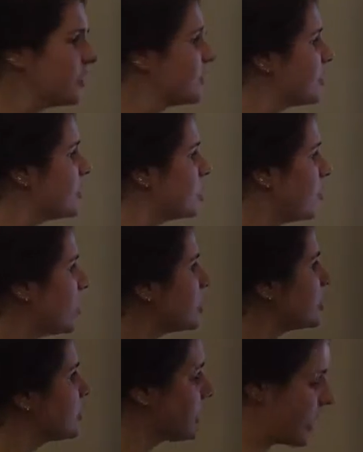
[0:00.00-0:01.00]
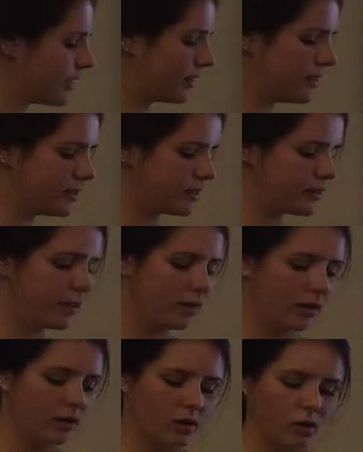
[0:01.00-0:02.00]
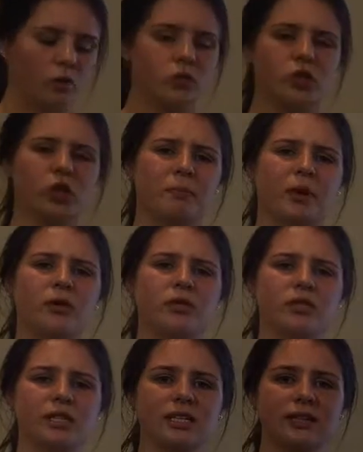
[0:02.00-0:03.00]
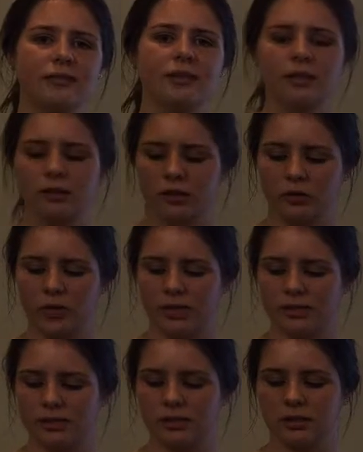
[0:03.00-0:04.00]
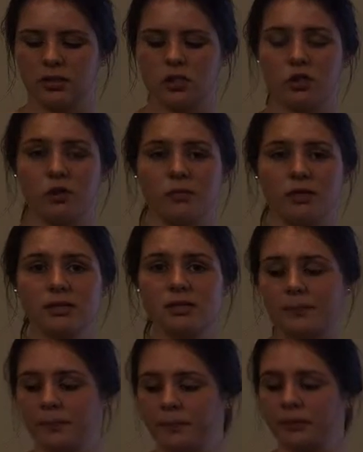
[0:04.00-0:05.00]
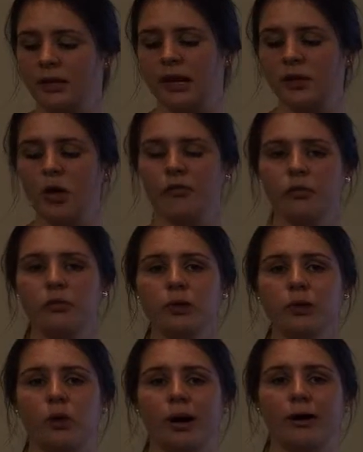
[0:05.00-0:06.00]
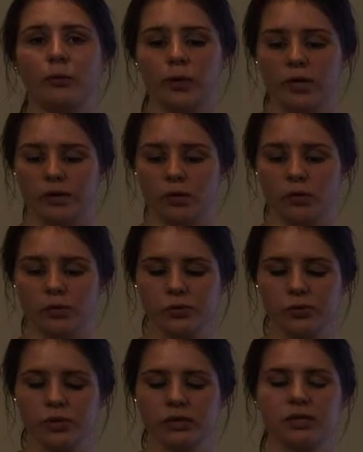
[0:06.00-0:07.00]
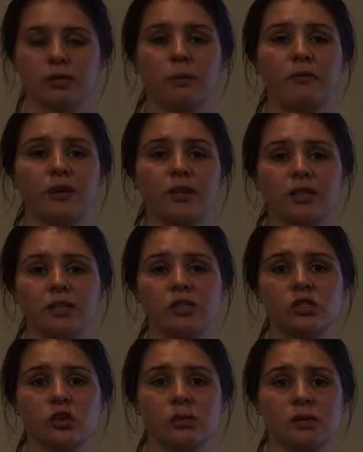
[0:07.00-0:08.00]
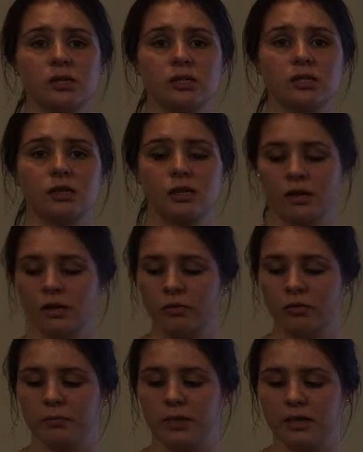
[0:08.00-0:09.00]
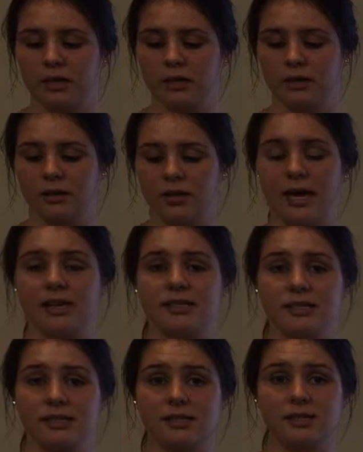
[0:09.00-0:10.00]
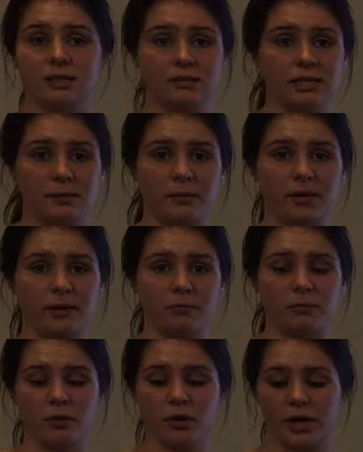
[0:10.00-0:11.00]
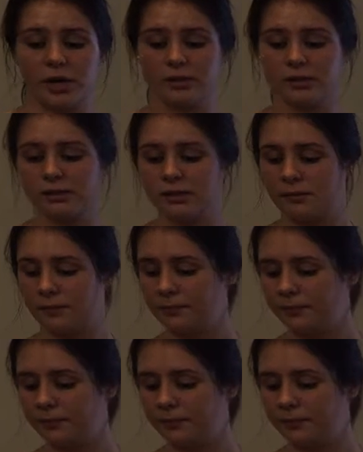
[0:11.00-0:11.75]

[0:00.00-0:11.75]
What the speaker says: Situations like this also pose significant threats to consumers and often require recalls to prevent consumers from getting access to the contaminated products.